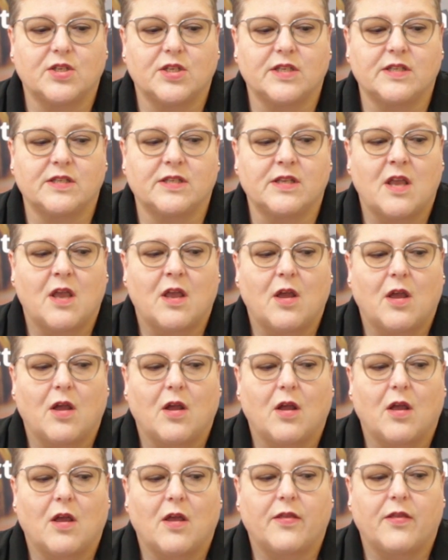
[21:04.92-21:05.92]
as
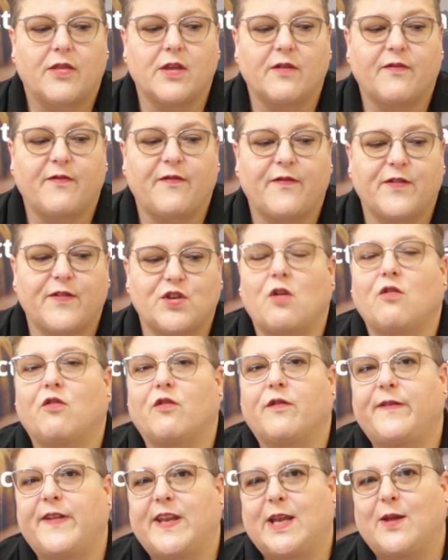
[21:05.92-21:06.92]
the
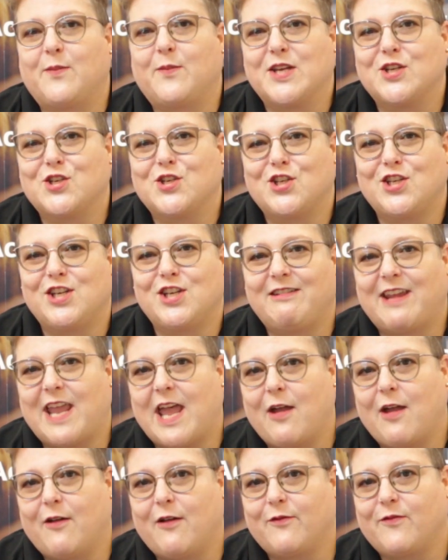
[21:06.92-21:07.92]
photography commission you
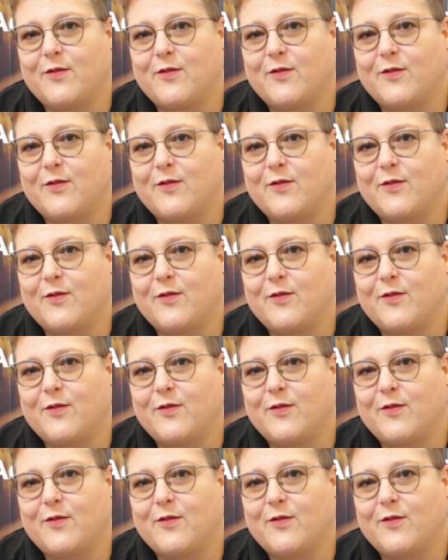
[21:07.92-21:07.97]
get